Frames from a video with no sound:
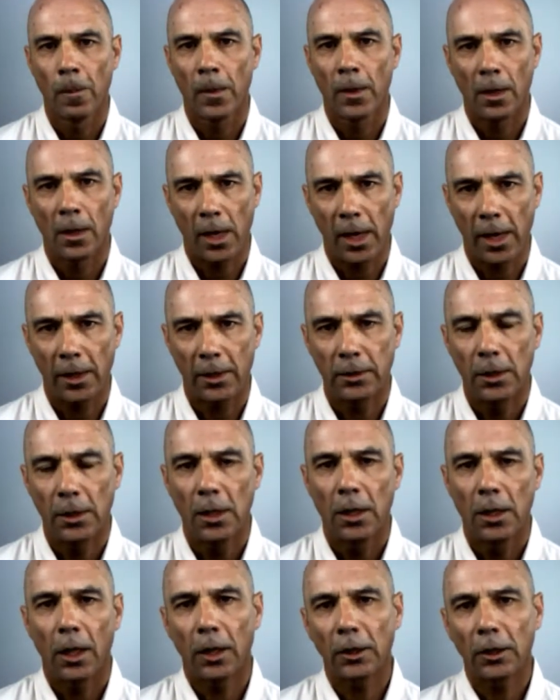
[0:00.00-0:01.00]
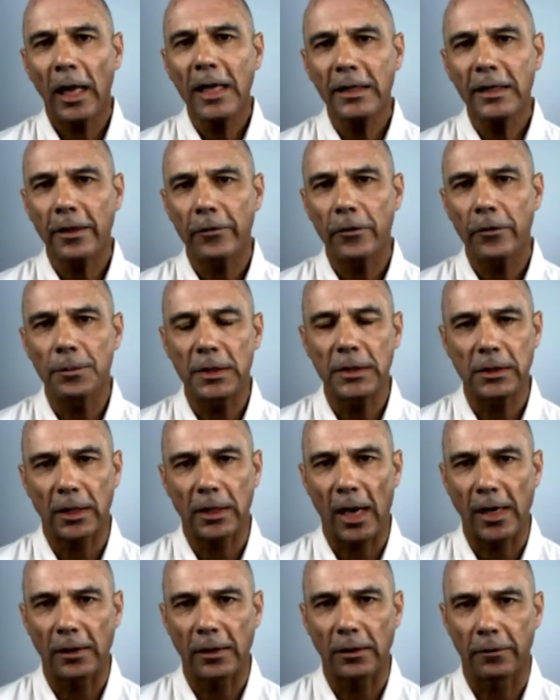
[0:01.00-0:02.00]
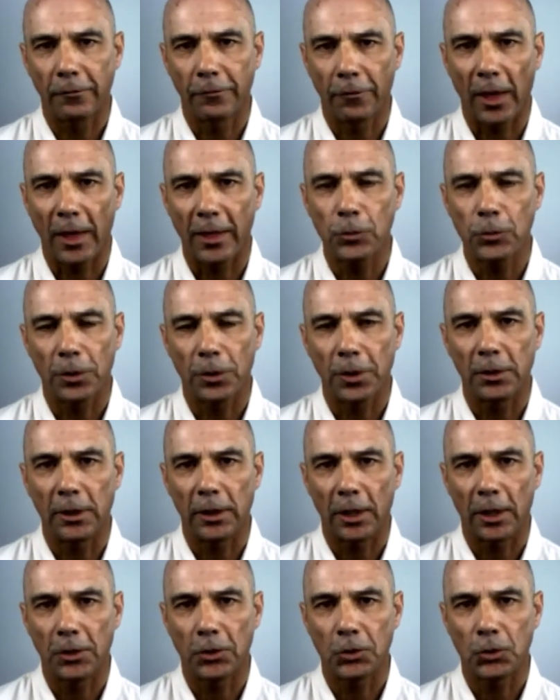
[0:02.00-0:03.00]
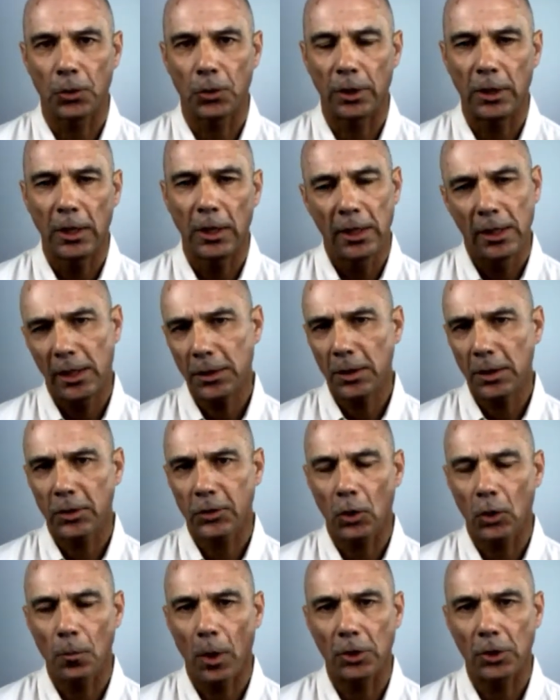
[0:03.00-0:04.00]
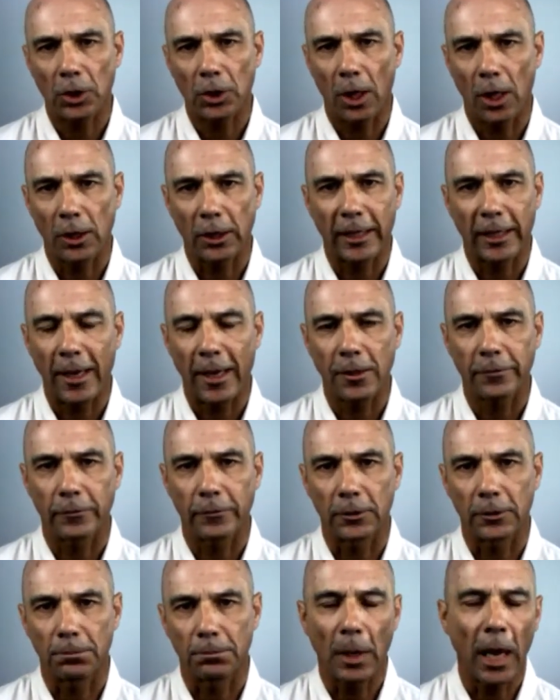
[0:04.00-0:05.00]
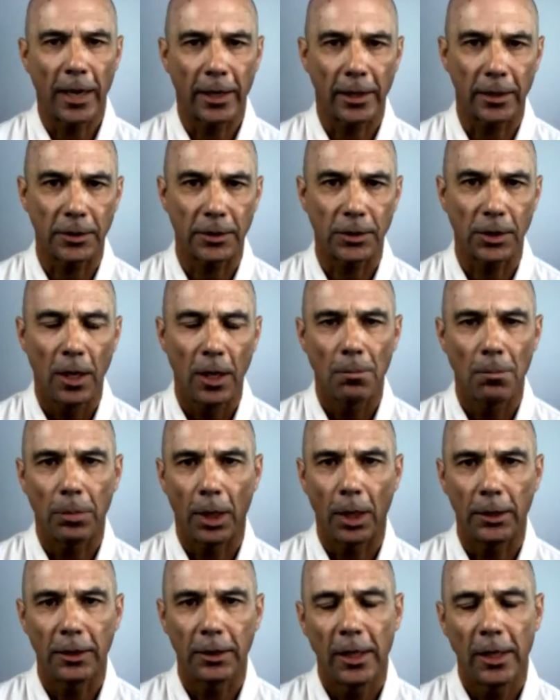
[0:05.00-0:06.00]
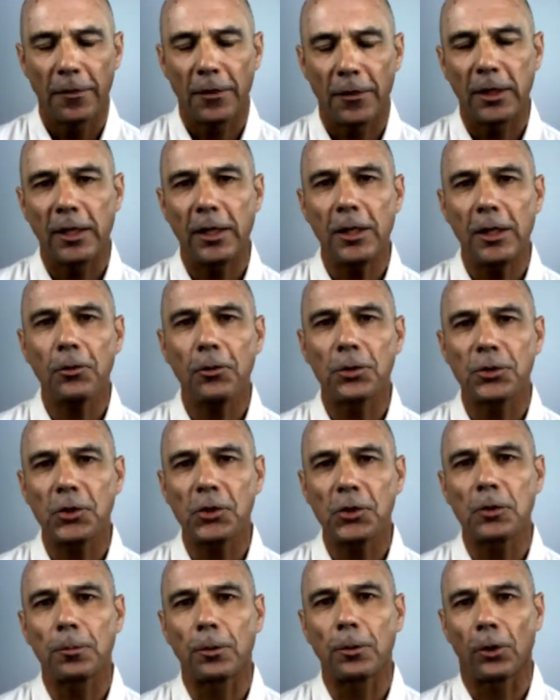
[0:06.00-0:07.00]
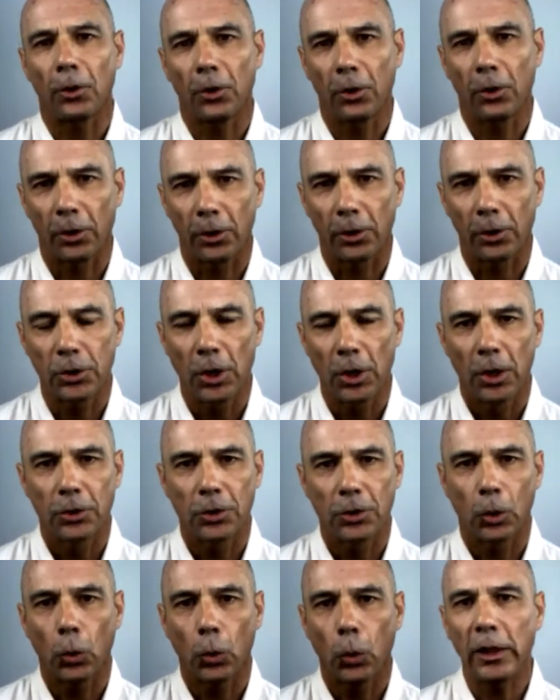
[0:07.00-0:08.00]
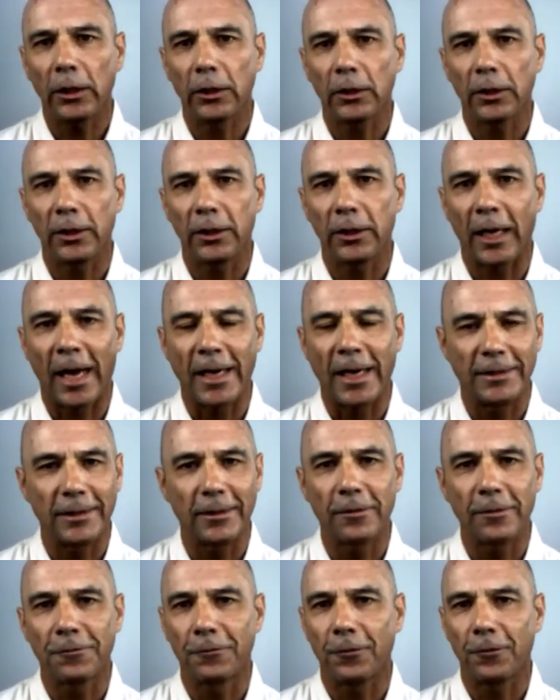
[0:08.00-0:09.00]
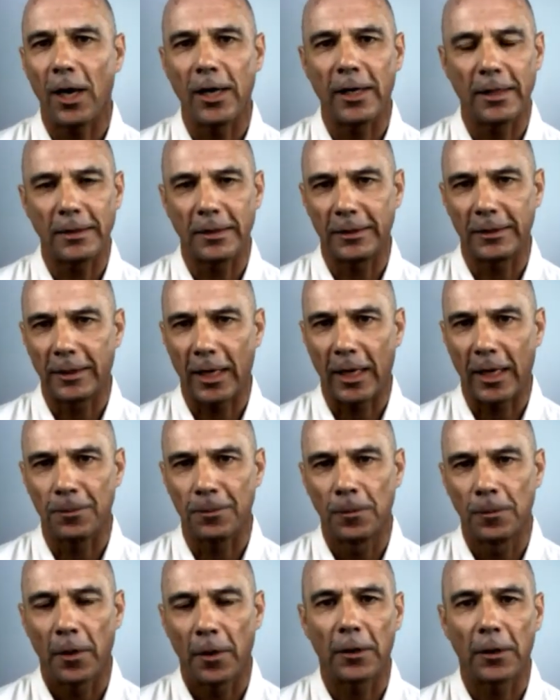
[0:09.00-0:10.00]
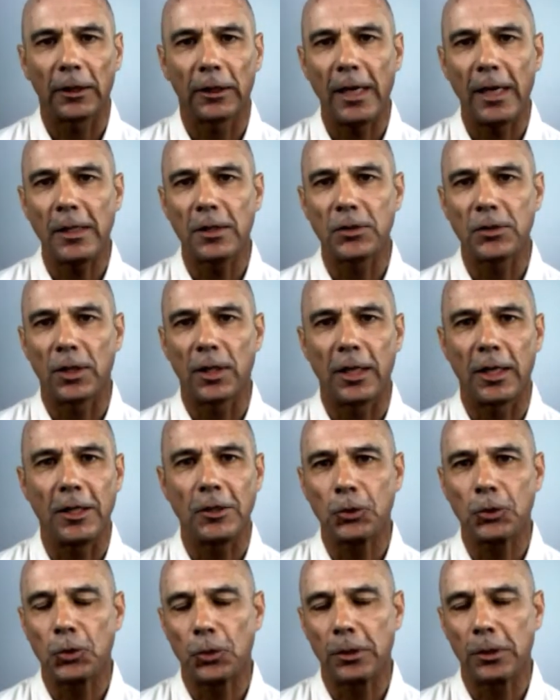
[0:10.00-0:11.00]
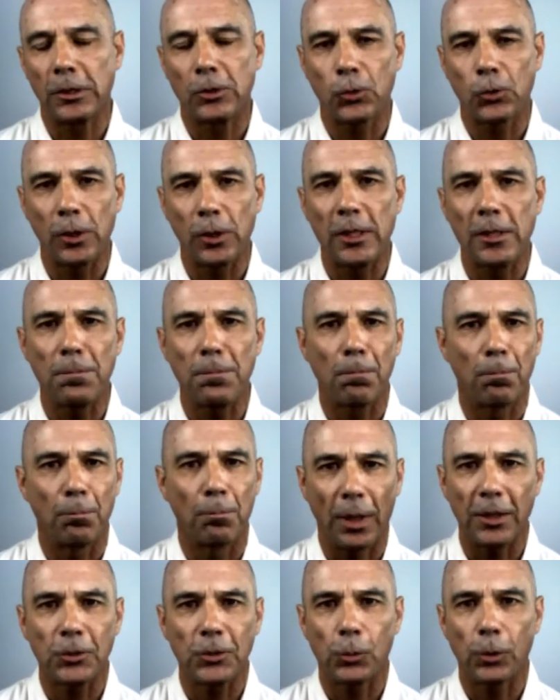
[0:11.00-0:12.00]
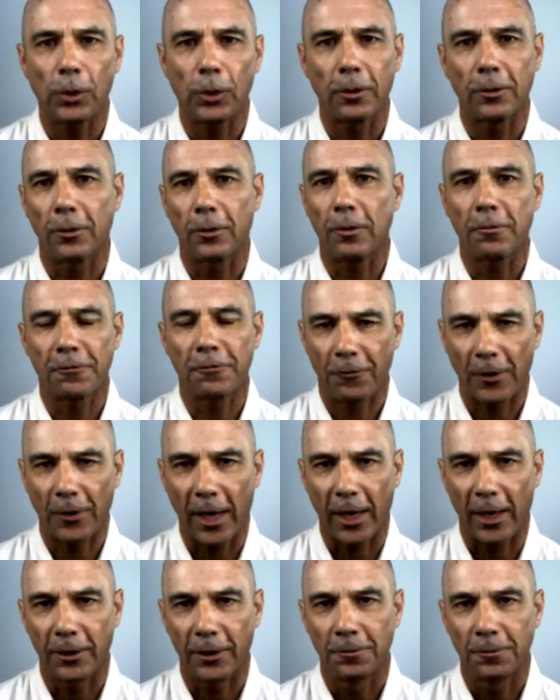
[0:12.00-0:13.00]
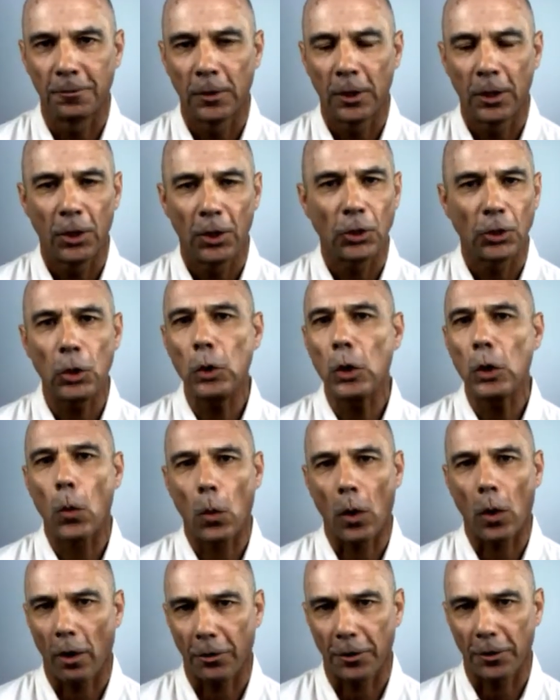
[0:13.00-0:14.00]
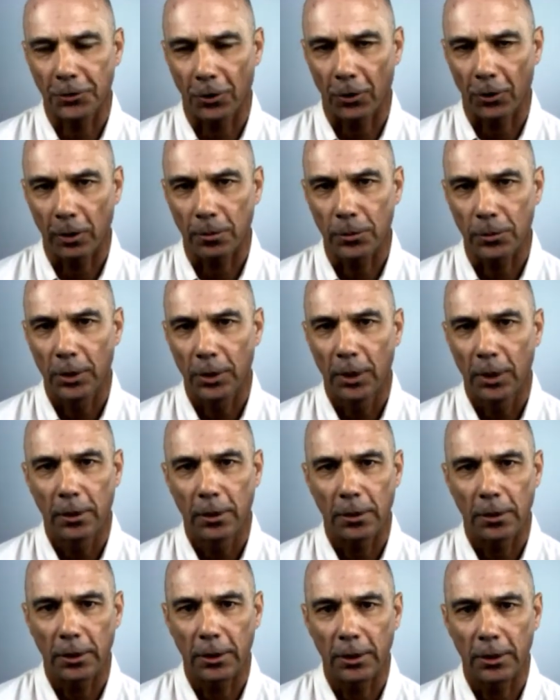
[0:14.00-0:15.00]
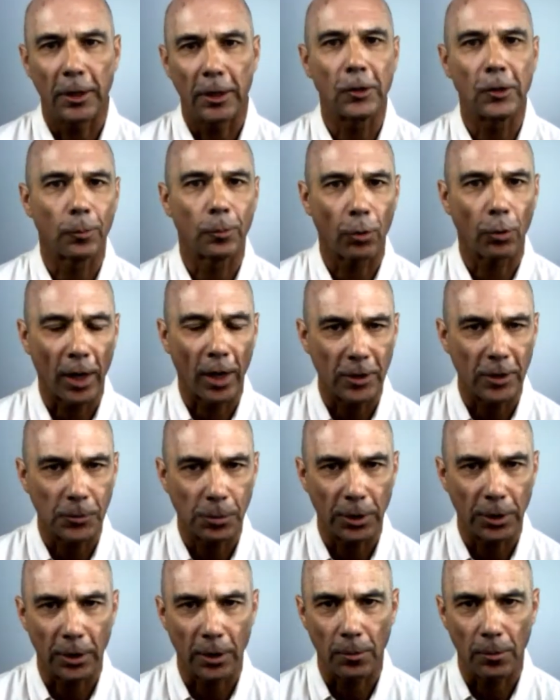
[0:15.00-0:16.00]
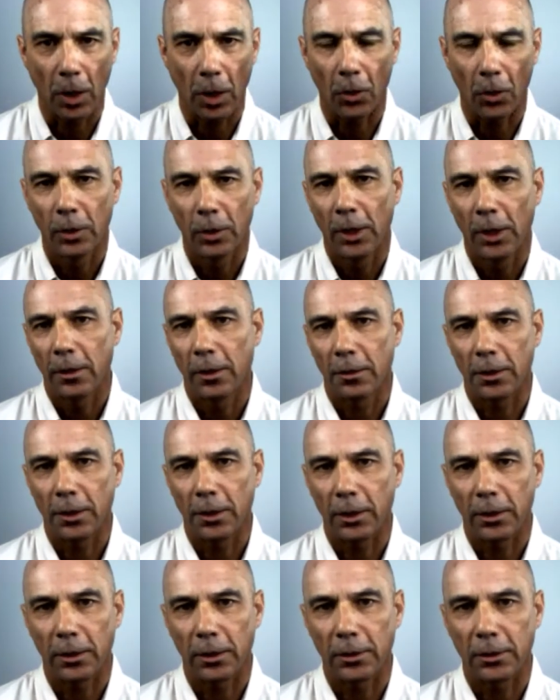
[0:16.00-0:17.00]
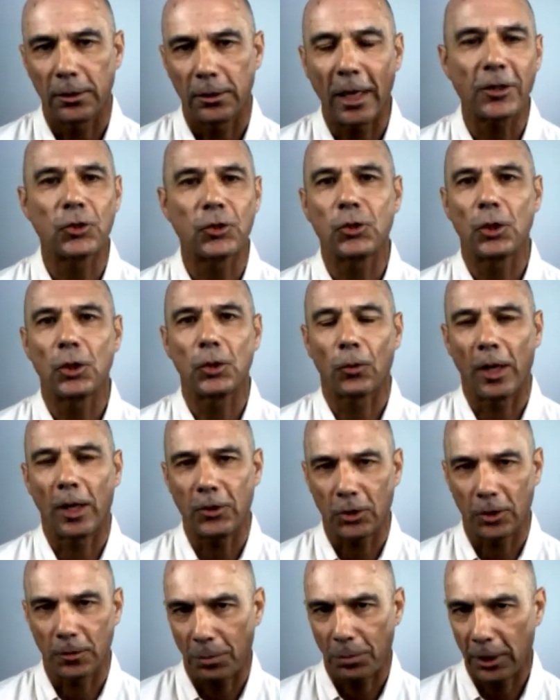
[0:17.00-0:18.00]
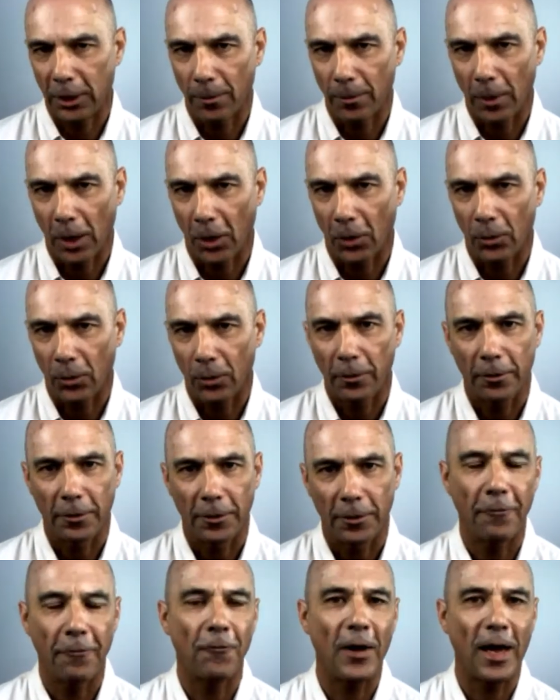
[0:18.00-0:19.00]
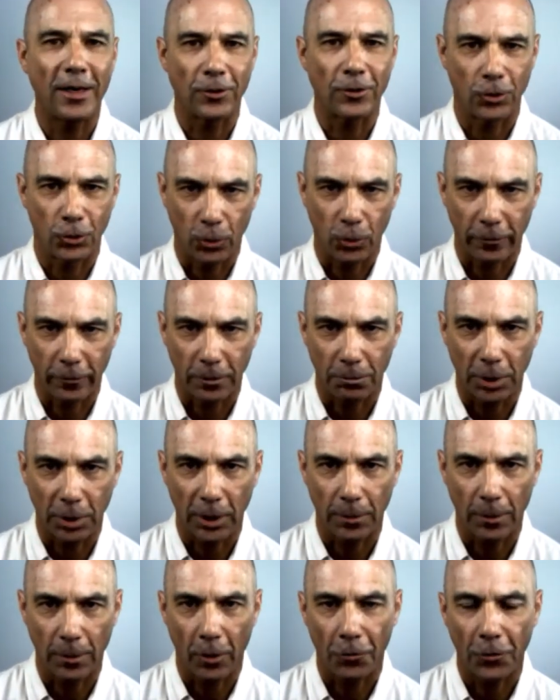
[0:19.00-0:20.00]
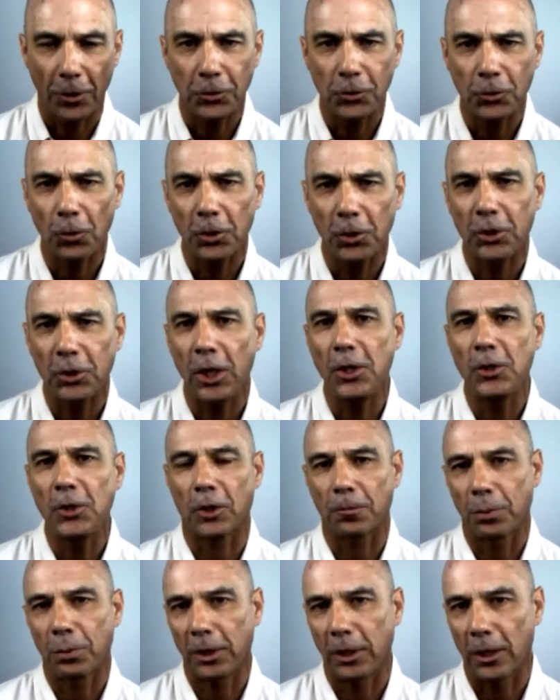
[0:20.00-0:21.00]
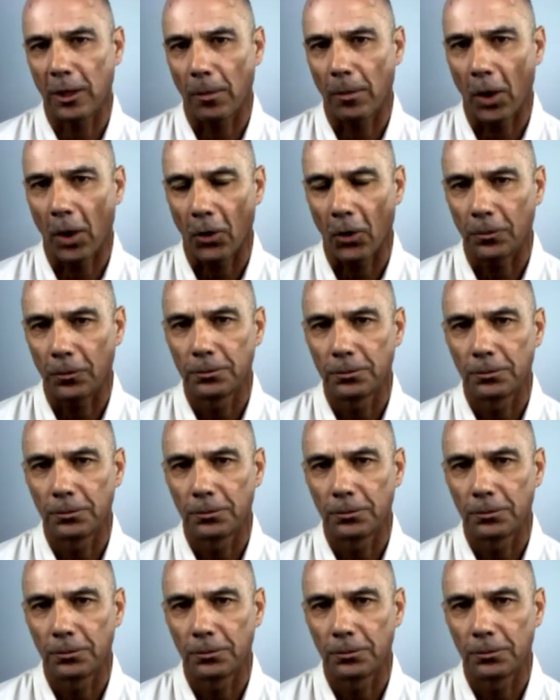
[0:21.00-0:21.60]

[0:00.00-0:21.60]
And a lot of the misguided advice within the industry isn't so much on account of a bias, but the irresistible urge to quickly identify and adopt the latest industry trend, buzzword, or fad. You know all the terms: the enterprise PMO, the next generation PMO, the value-driven PMO, the strategic PMO,